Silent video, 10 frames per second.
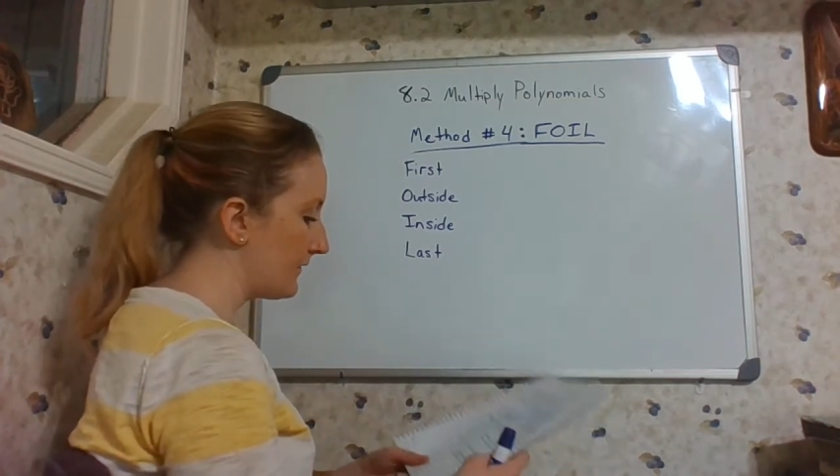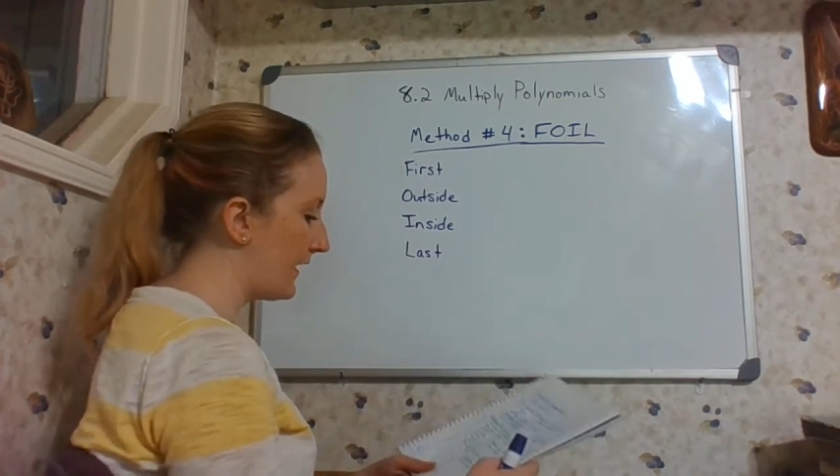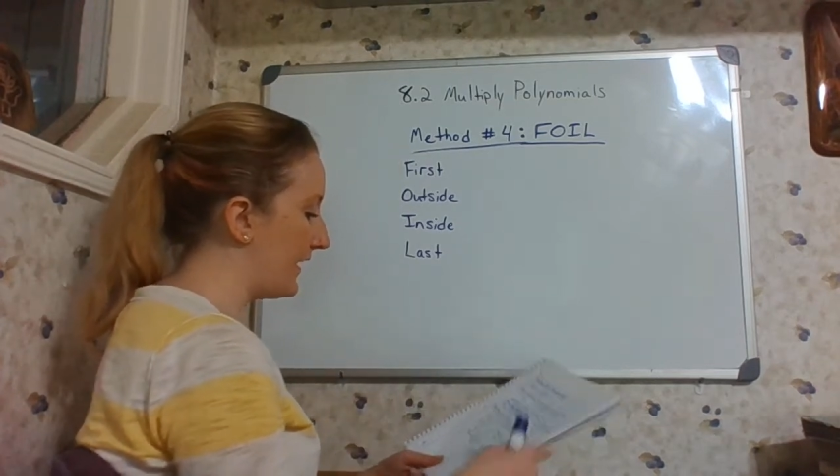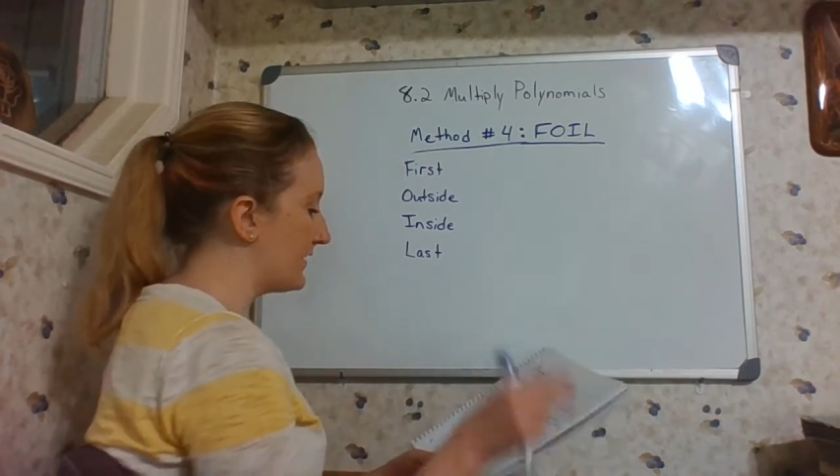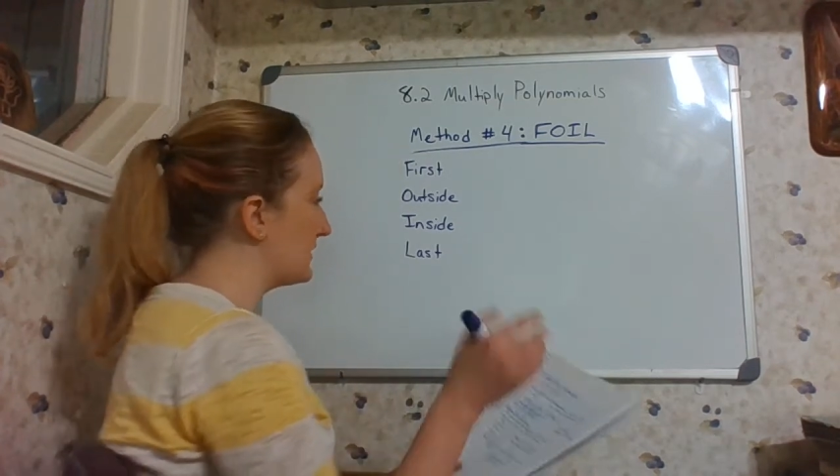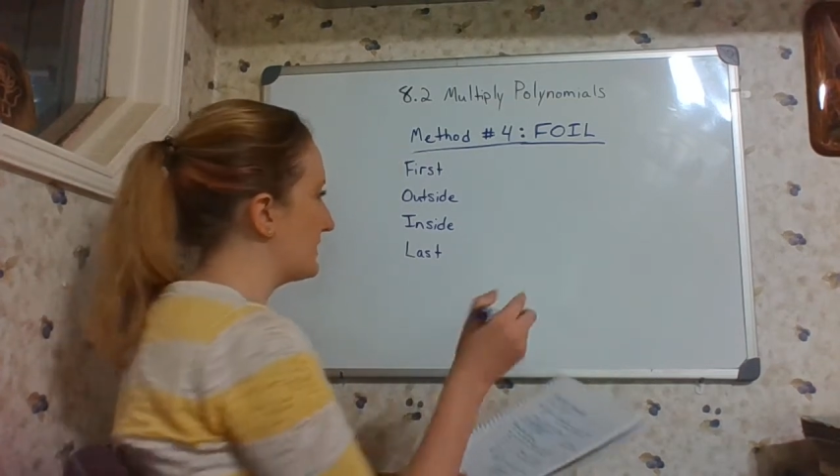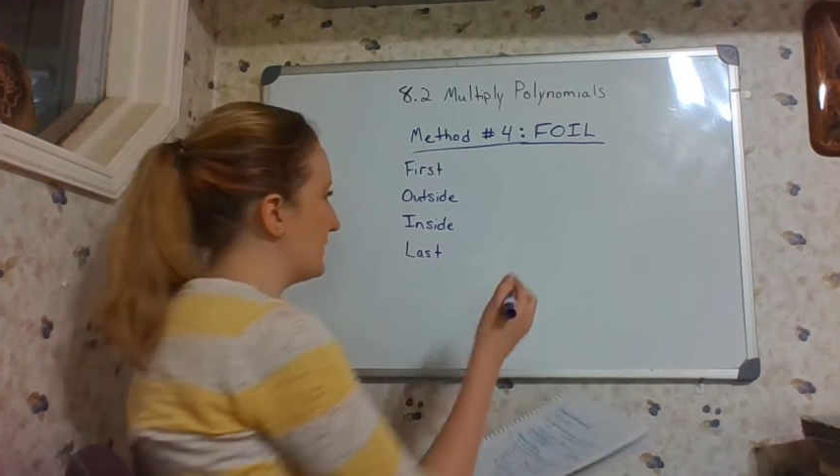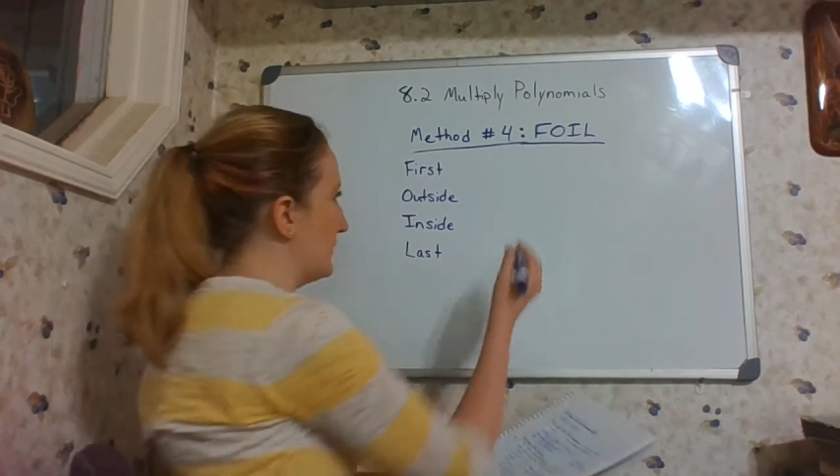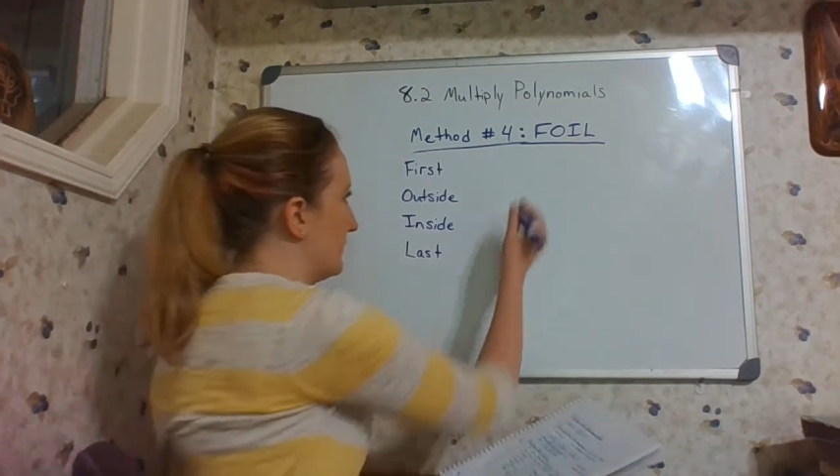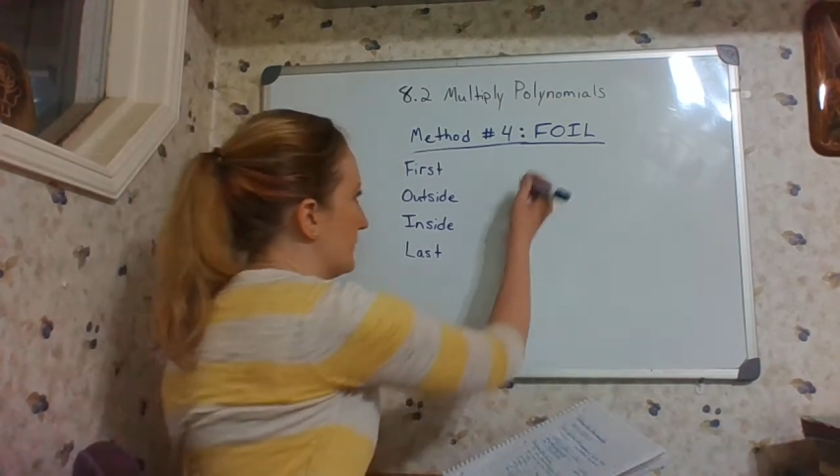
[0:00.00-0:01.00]
and
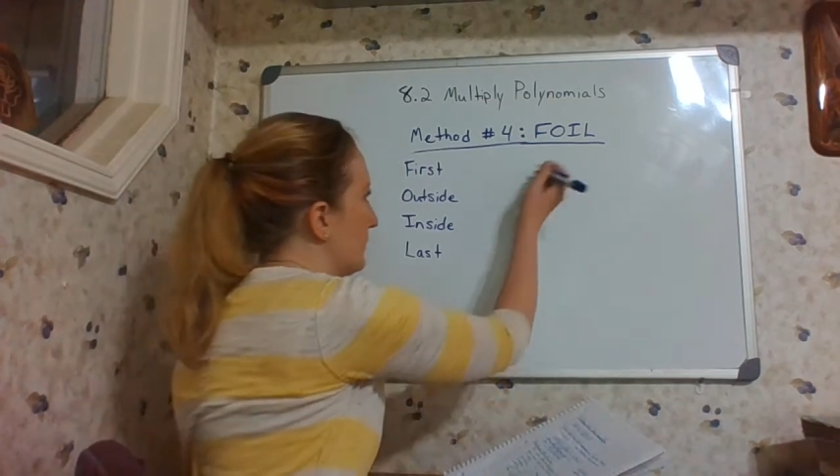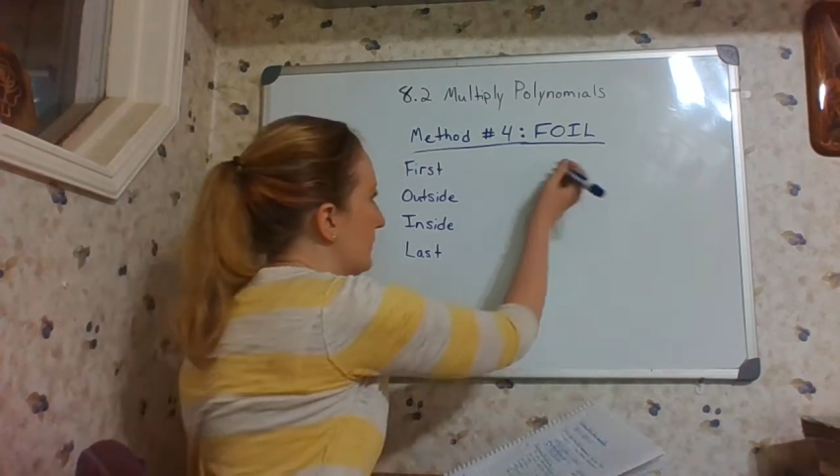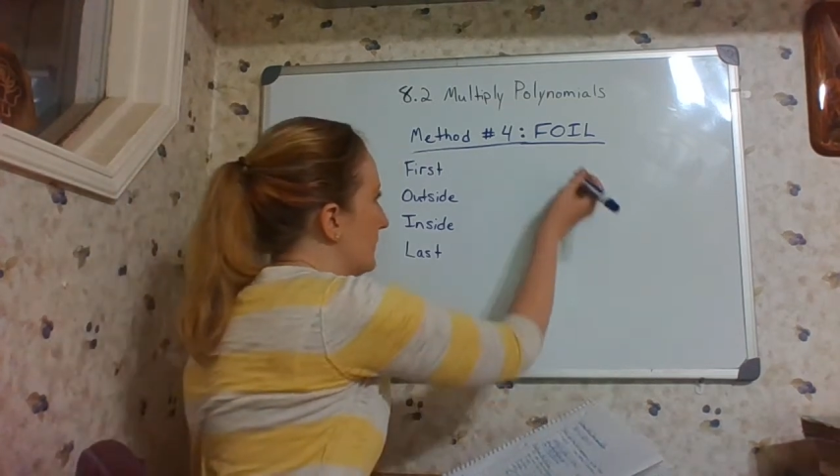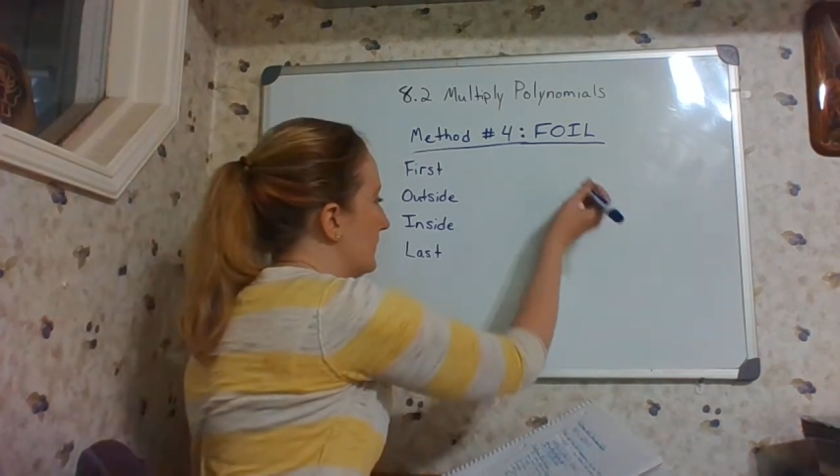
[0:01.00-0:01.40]
do,